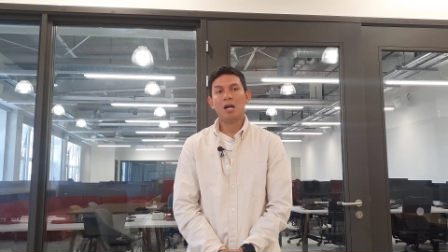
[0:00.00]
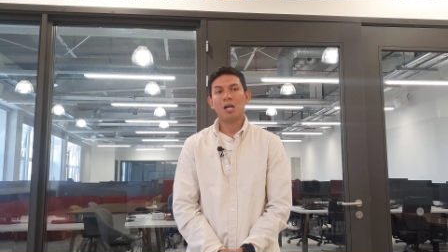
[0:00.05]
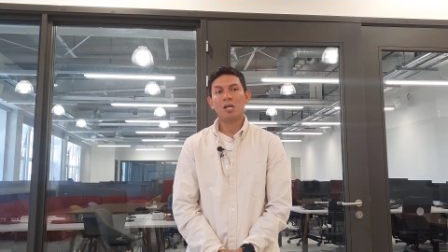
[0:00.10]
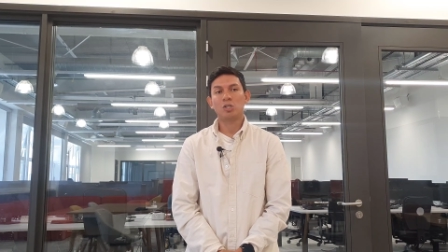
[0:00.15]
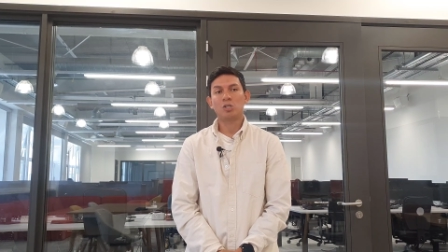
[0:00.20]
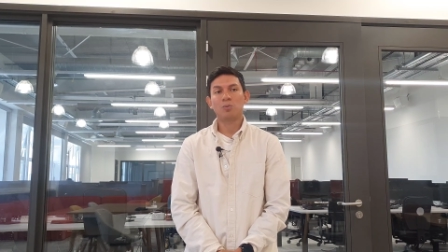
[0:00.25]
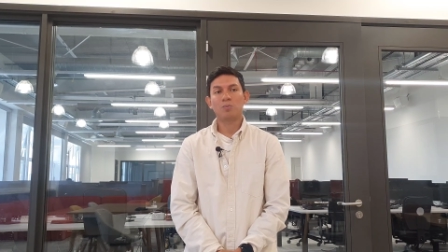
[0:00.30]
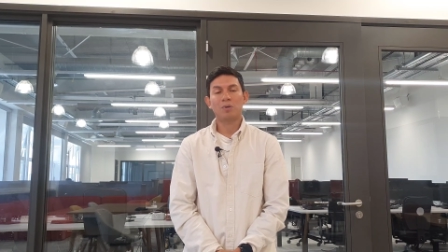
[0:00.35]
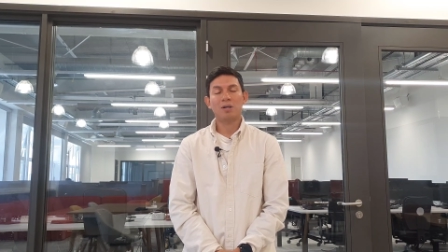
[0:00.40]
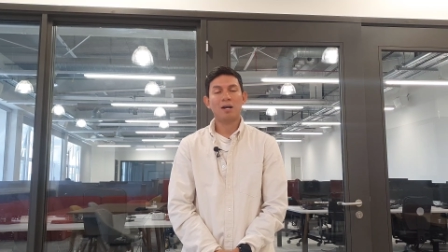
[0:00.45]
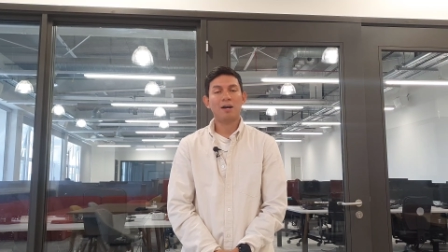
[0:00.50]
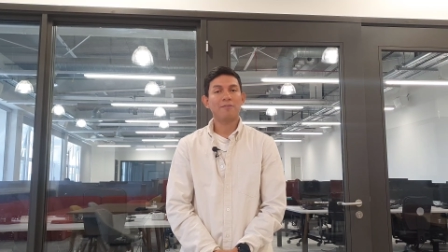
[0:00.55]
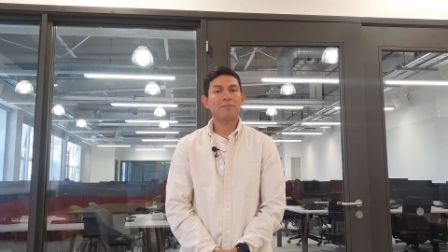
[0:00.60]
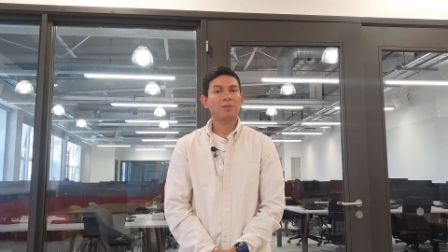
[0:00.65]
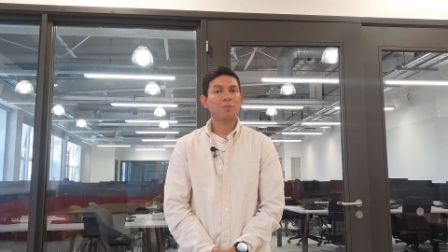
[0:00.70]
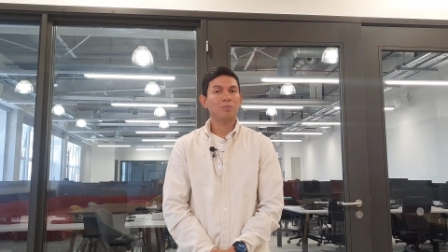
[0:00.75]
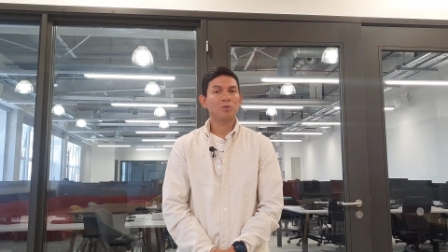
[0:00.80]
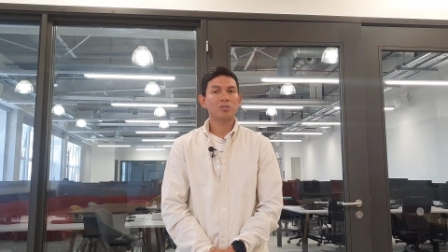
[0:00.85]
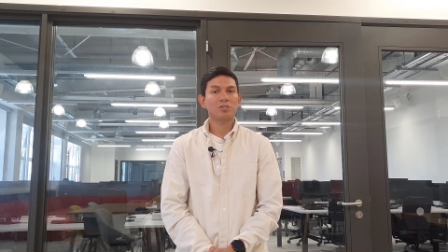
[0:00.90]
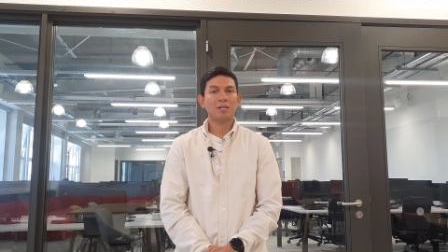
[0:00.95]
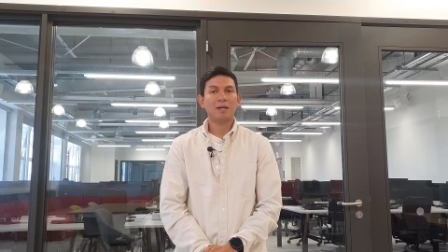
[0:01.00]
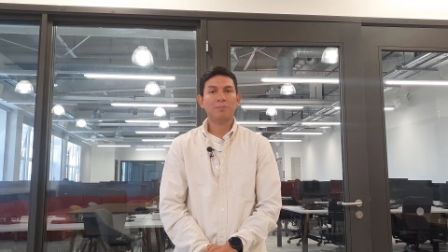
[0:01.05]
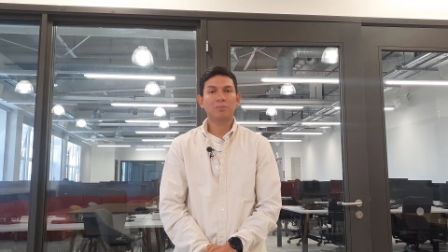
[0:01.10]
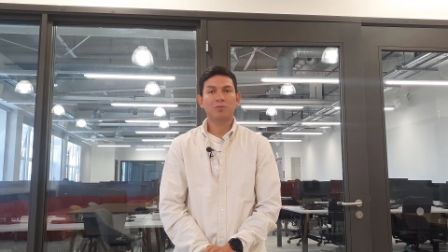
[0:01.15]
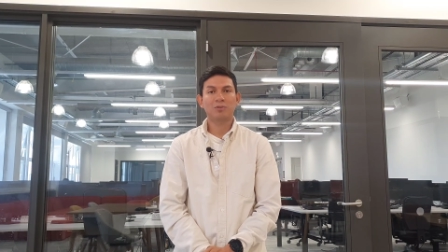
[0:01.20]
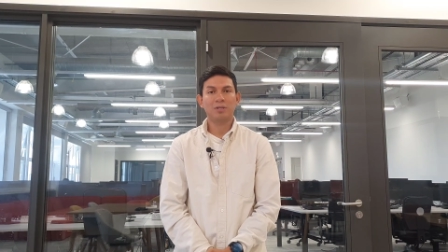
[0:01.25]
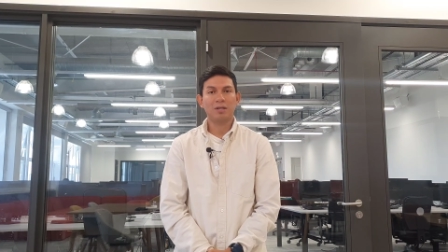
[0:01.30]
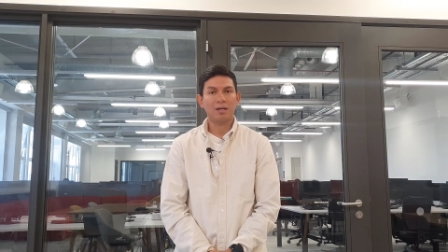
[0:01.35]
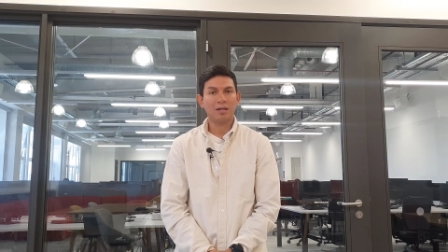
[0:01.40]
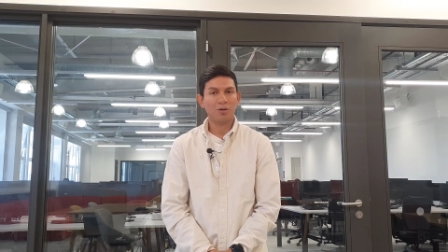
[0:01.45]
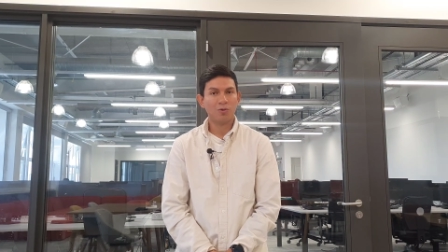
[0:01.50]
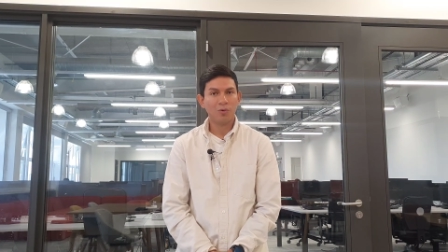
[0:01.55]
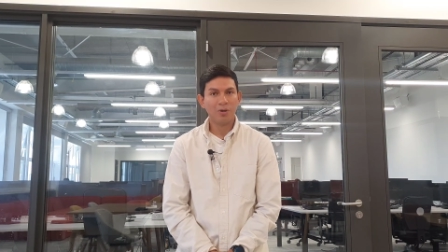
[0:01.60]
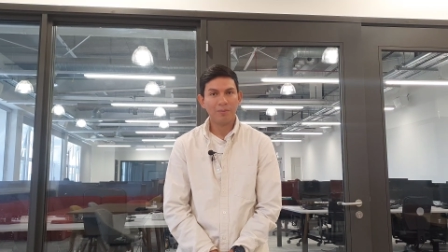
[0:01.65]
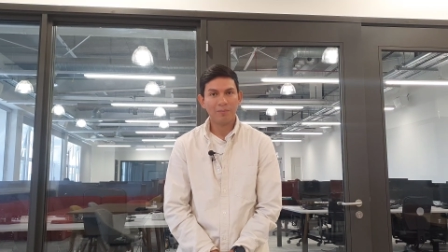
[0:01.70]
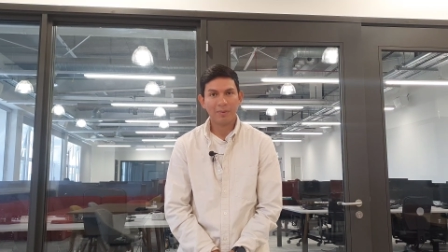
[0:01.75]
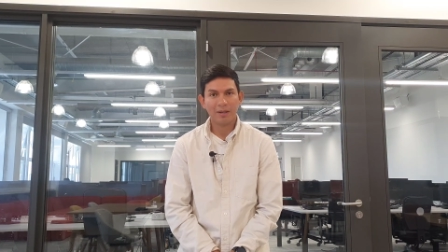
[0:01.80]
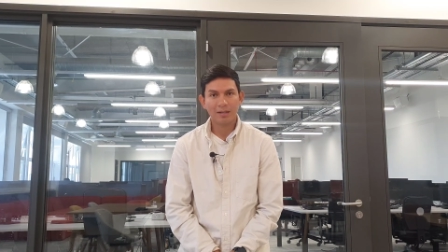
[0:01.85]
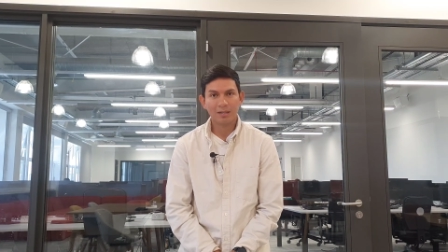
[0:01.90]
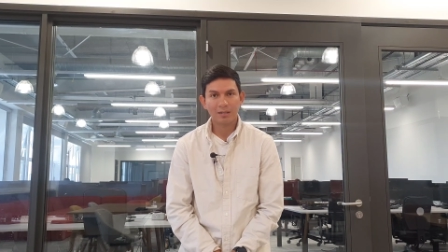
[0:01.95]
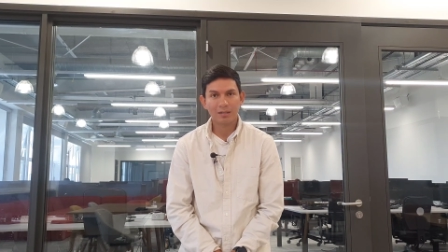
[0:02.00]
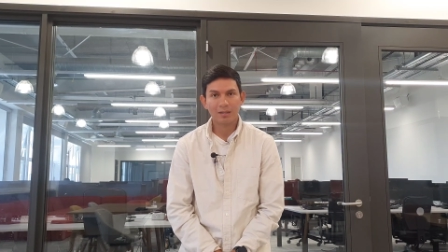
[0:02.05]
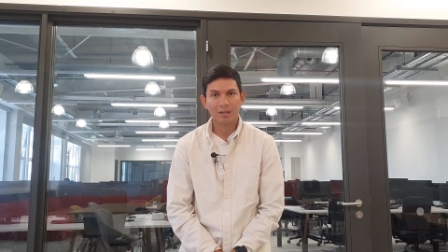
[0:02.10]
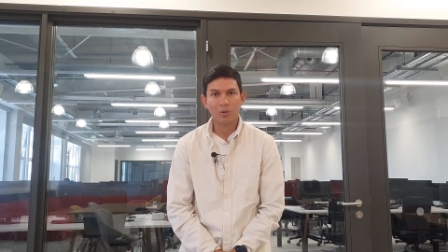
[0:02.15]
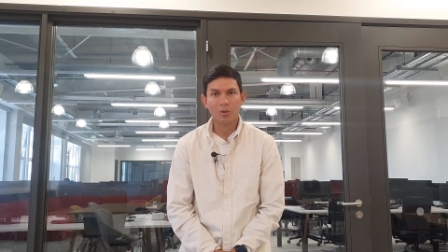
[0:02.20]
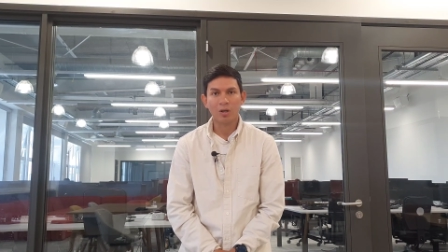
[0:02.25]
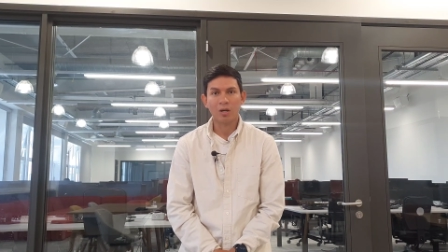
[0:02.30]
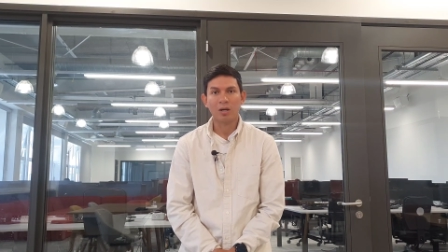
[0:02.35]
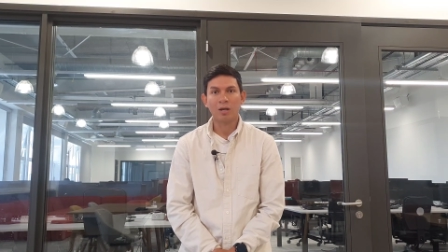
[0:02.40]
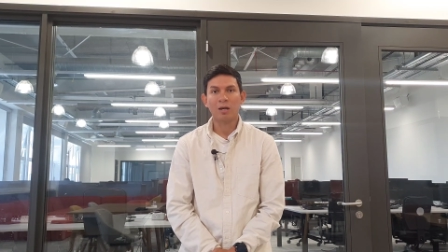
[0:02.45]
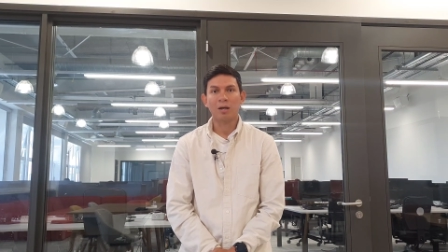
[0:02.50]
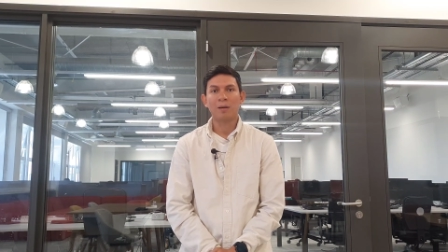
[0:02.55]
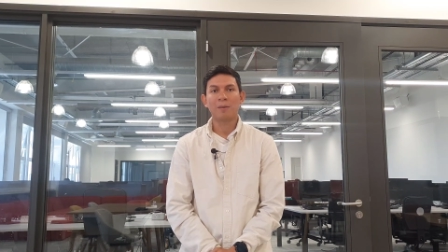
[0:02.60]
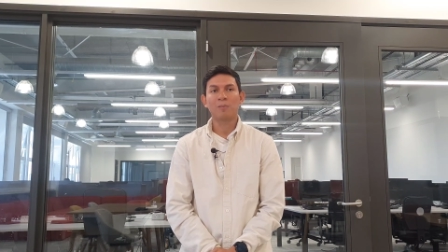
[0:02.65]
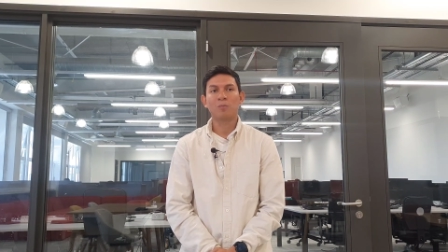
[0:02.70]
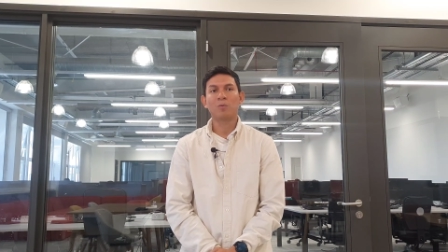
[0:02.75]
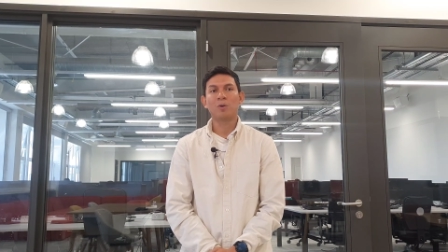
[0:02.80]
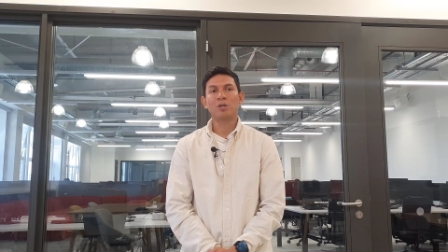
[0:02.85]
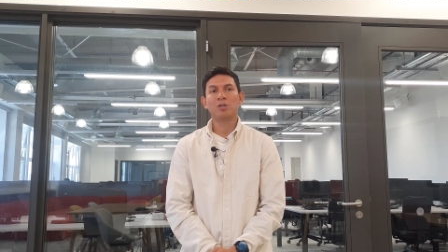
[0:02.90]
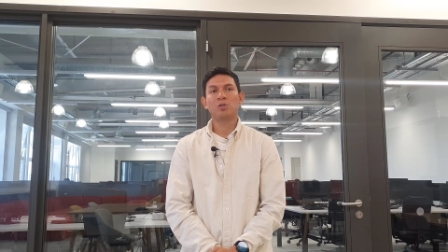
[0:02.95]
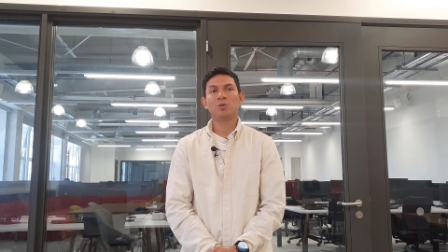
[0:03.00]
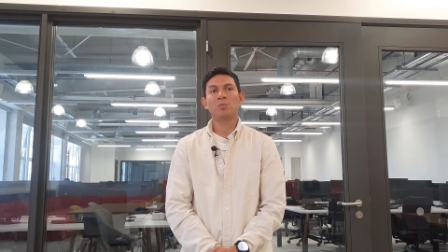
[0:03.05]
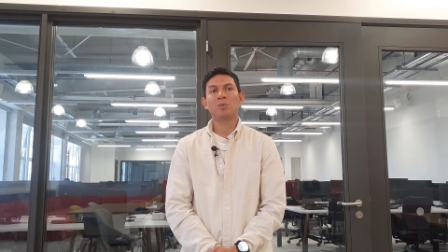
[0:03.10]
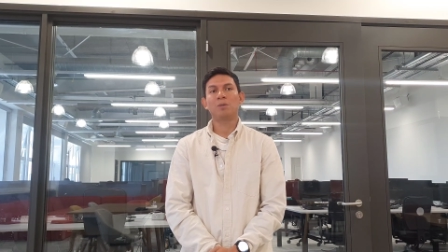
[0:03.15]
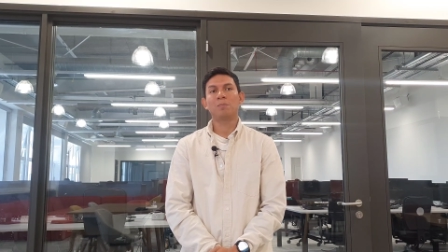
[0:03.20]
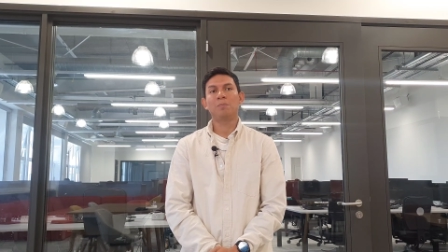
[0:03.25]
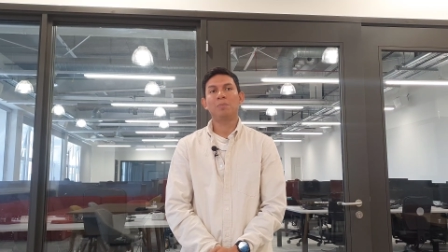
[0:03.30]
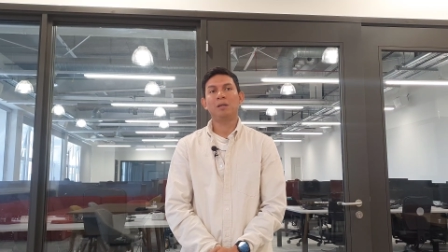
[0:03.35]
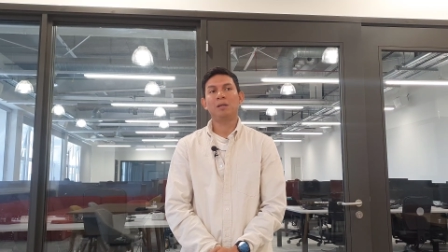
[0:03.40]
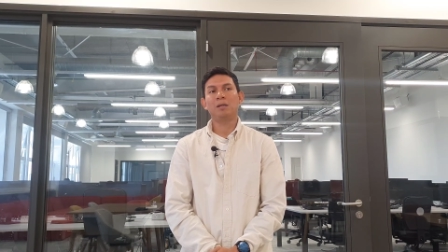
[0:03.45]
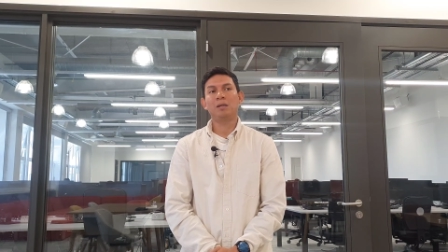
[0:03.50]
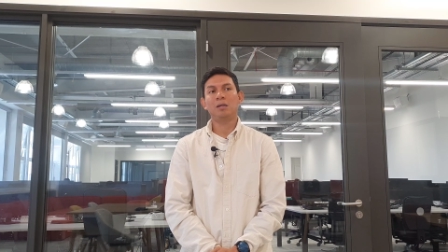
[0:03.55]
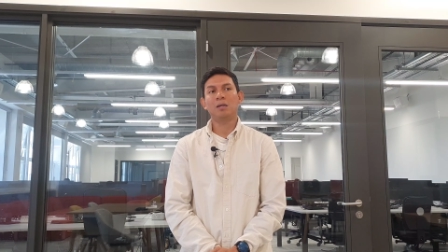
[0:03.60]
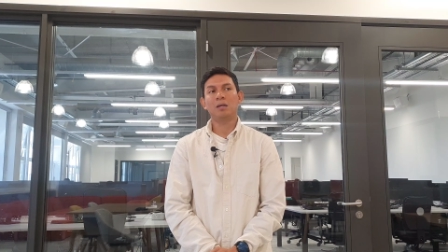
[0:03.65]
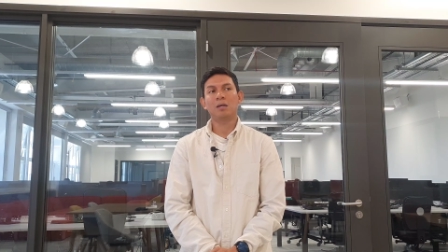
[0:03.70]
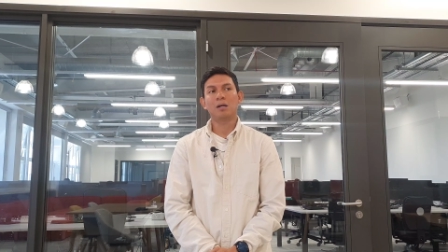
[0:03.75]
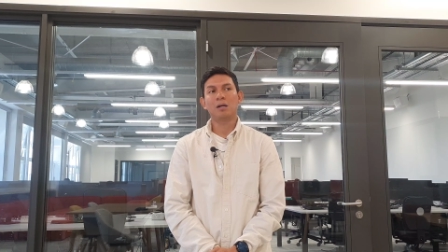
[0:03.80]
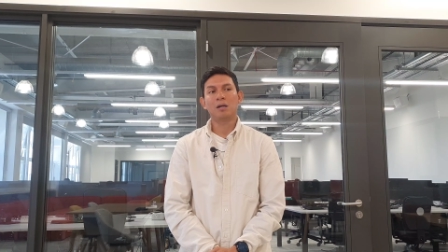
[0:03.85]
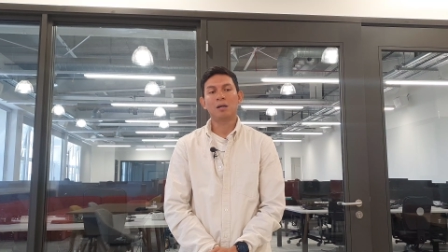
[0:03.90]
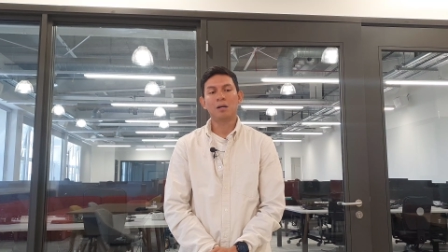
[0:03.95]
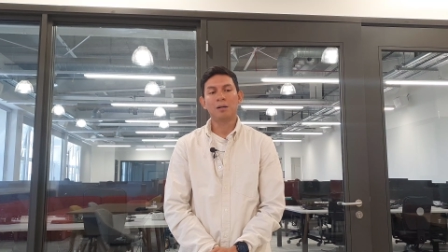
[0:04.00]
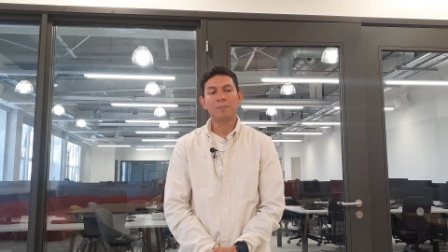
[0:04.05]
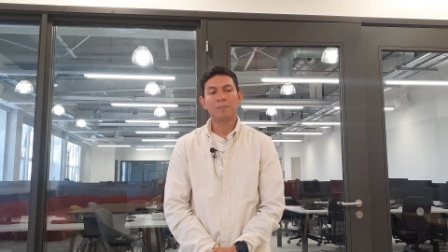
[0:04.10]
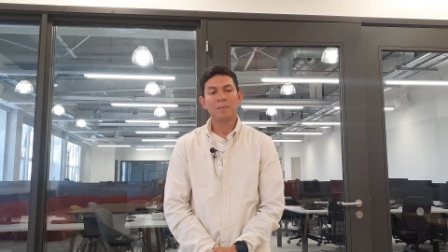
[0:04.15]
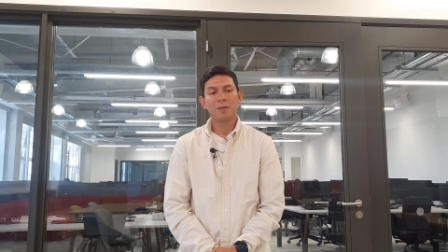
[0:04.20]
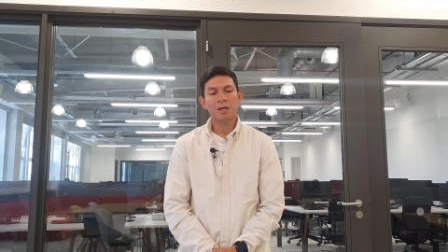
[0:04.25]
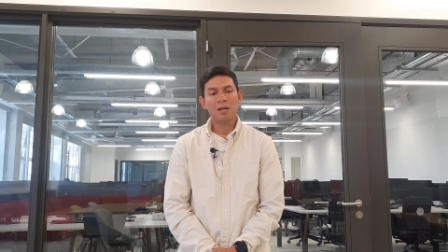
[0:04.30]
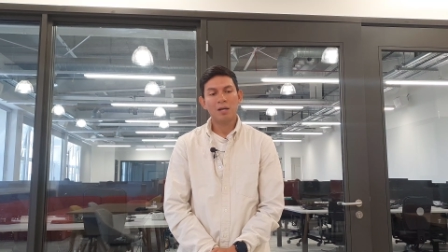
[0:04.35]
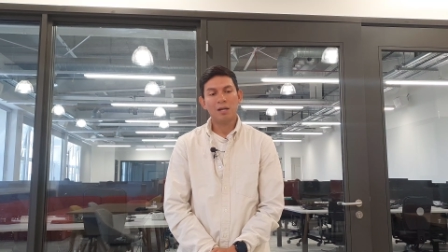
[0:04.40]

Uh, you will have the most up-to-date equipment, where you will be um,